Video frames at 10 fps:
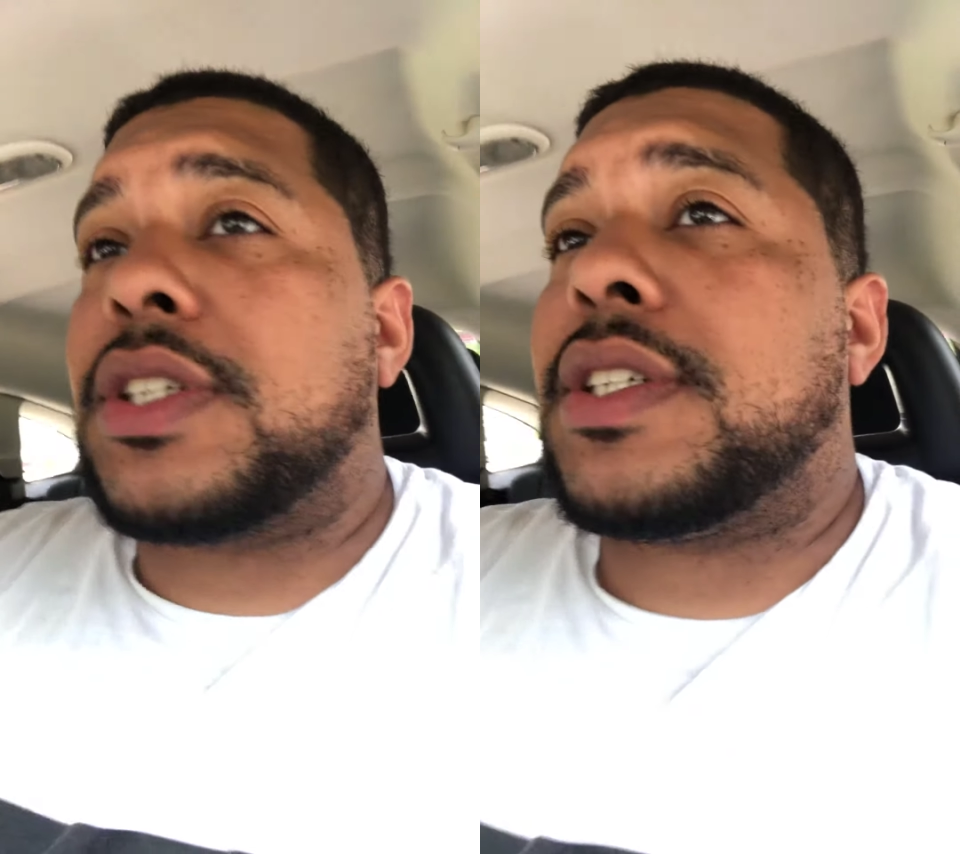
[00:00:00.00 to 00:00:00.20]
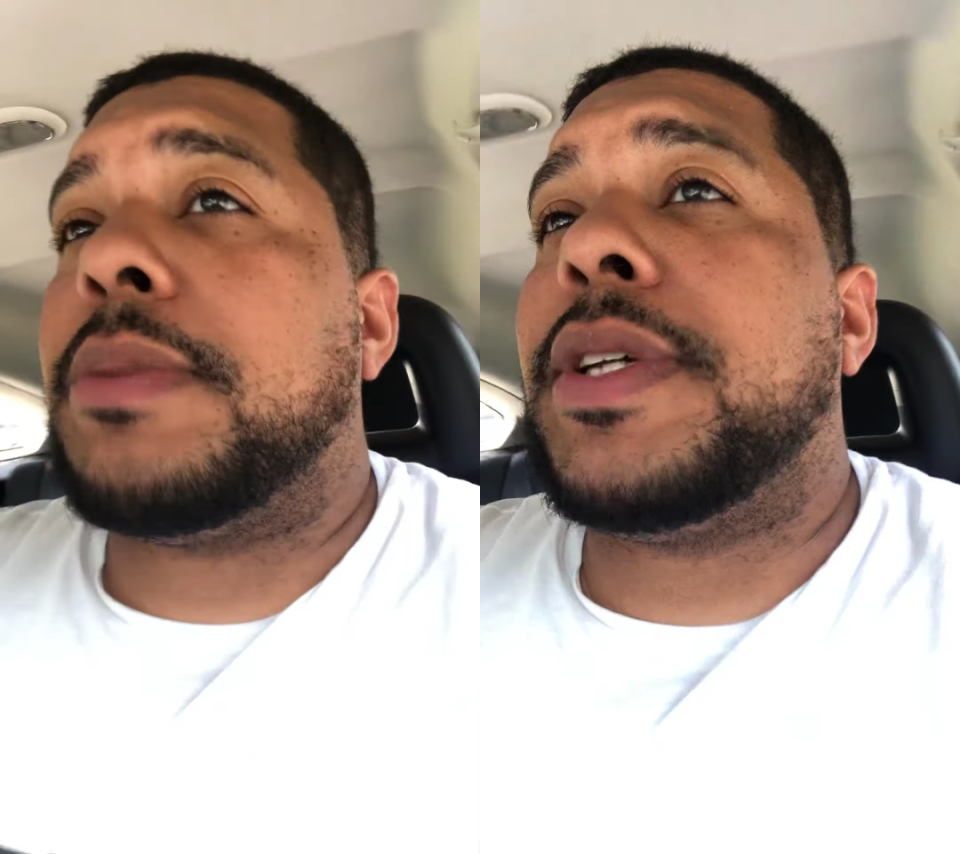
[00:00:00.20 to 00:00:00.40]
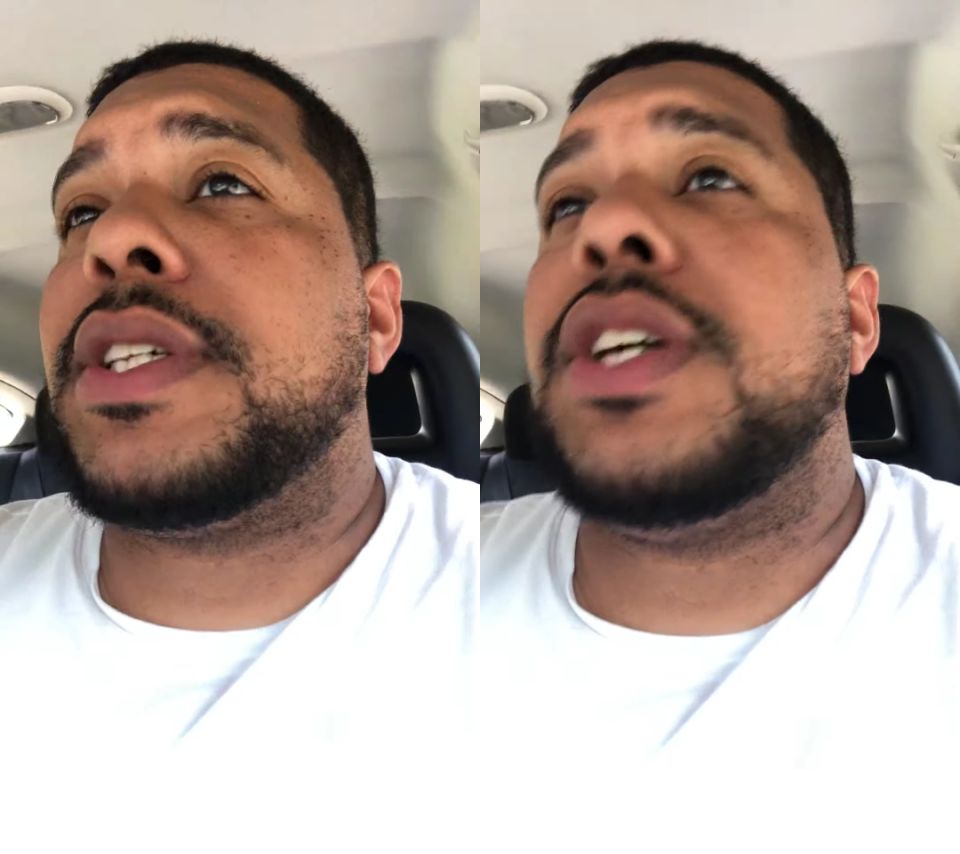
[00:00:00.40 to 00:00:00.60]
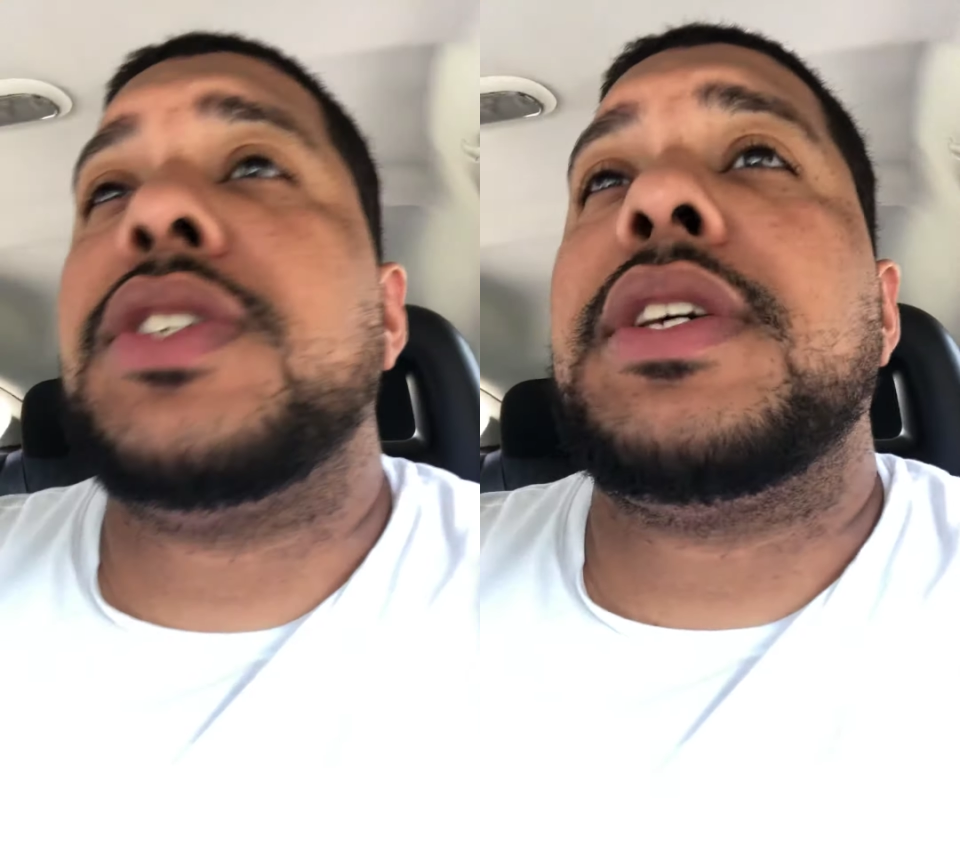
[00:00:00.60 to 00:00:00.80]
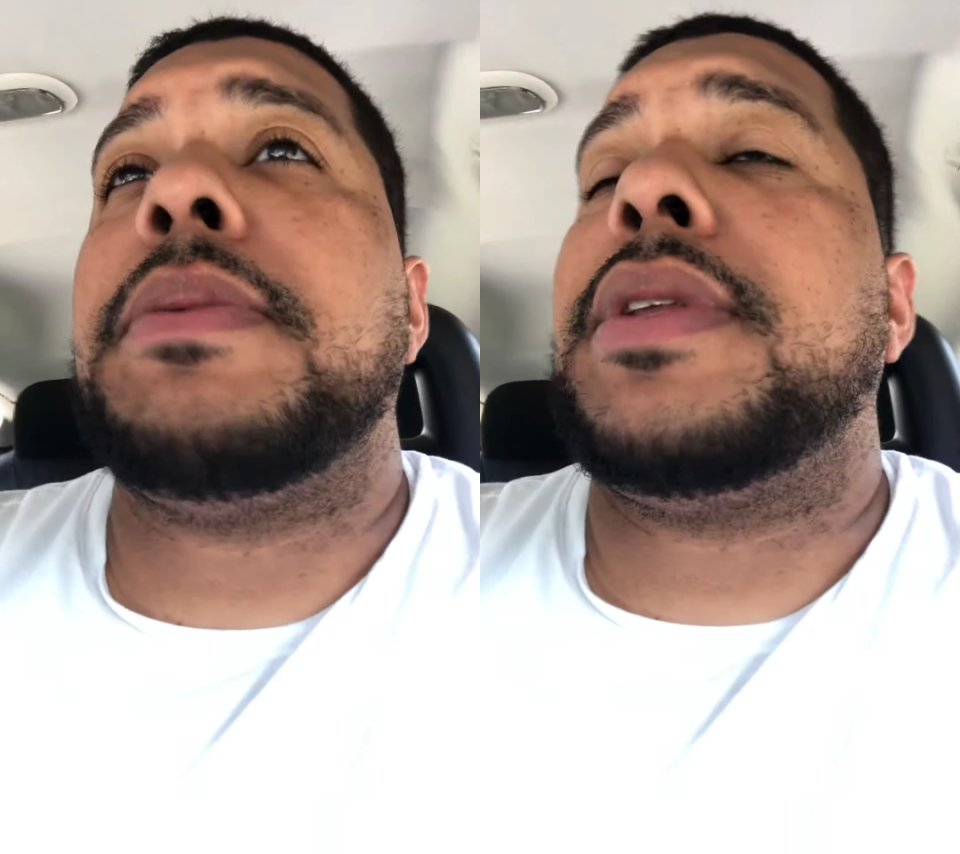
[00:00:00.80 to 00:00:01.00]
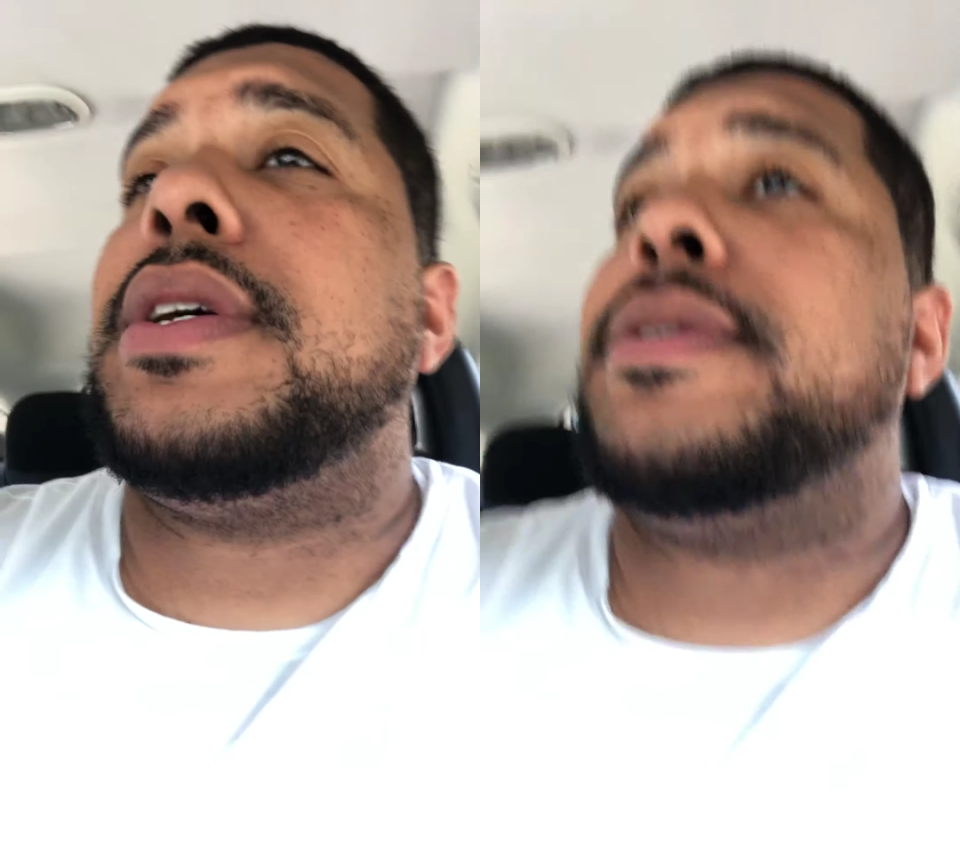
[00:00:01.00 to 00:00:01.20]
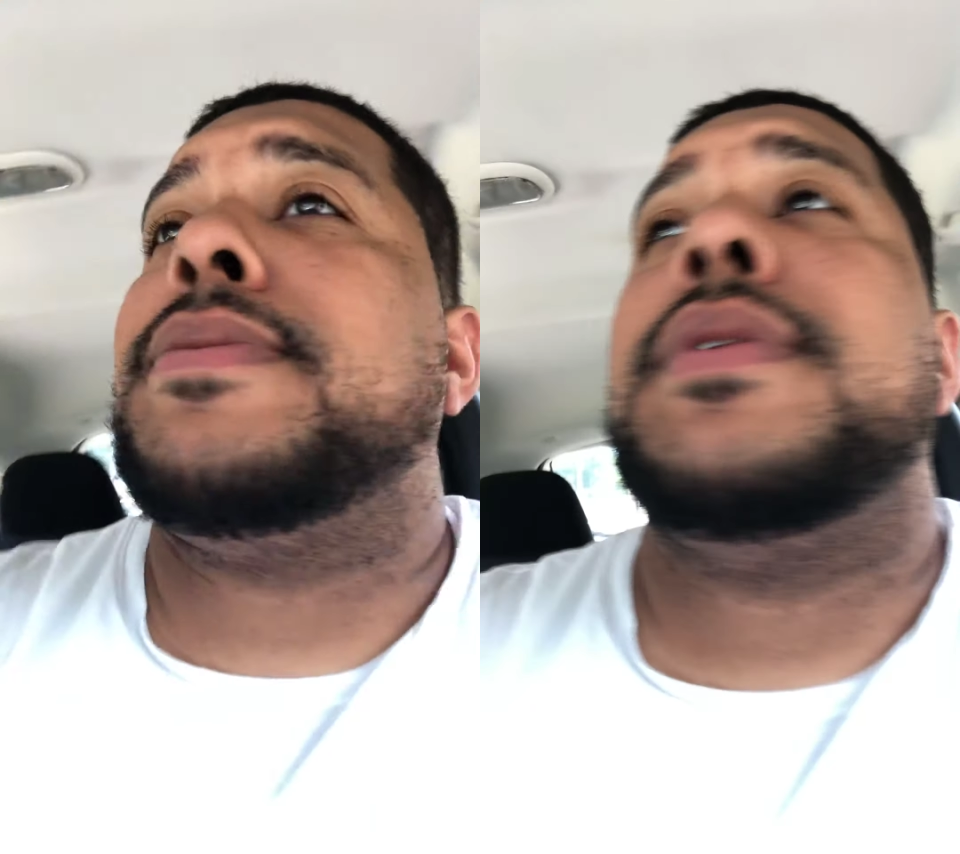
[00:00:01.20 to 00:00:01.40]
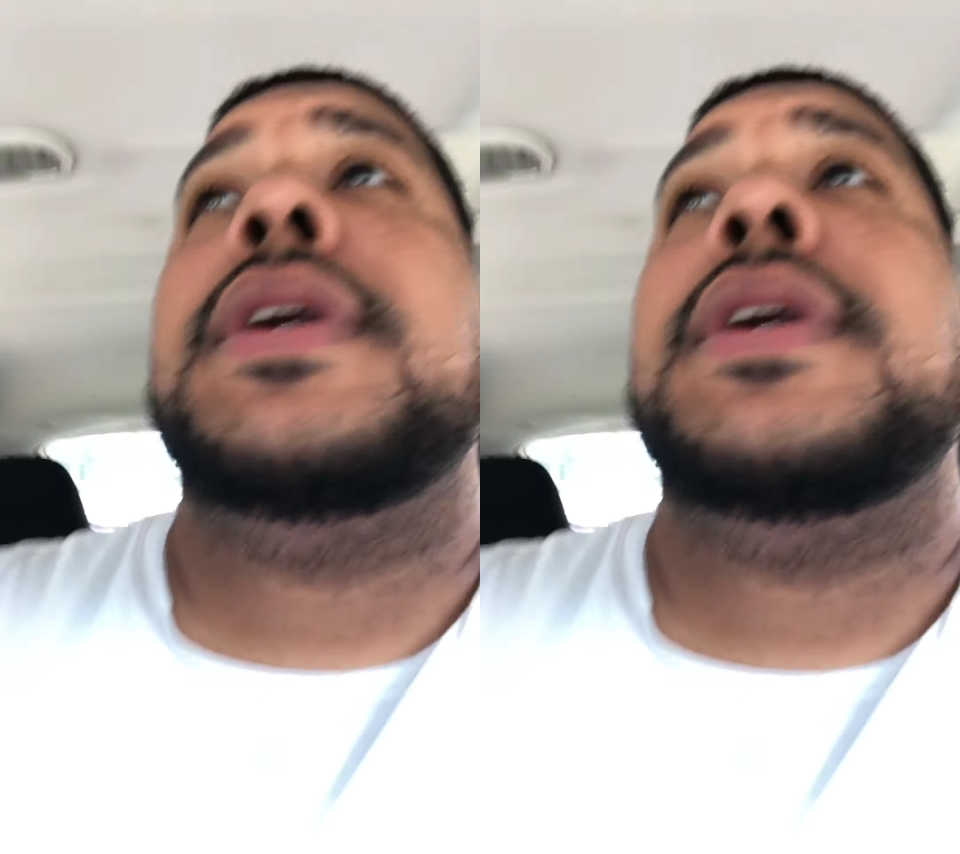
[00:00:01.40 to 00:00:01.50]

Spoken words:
because let me tell you something.